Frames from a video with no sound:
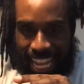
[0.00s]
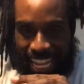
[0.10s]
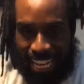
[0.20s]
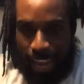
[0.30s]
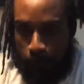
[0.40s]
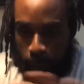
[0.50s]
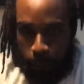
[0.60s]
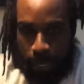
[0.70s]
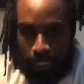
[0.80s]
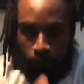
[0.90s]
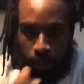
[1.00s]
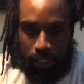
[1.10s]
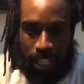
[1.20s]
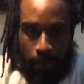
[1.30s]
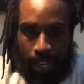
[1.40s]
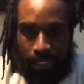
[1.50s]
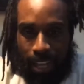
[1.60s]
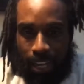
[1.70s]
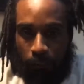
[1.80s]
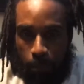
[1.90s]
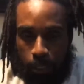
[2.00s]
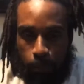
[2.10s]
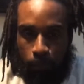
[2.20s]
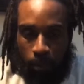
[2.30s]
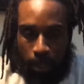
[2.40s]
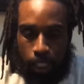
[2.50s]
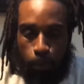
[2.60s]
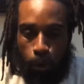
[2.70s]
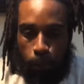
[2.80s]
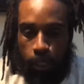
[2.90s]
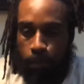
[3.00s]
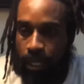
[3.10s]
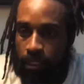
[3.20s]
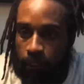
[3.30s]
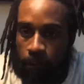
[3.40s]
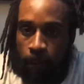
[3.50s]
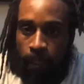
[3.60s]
in that perspective, when you think about it, Tiger from a sports perspective,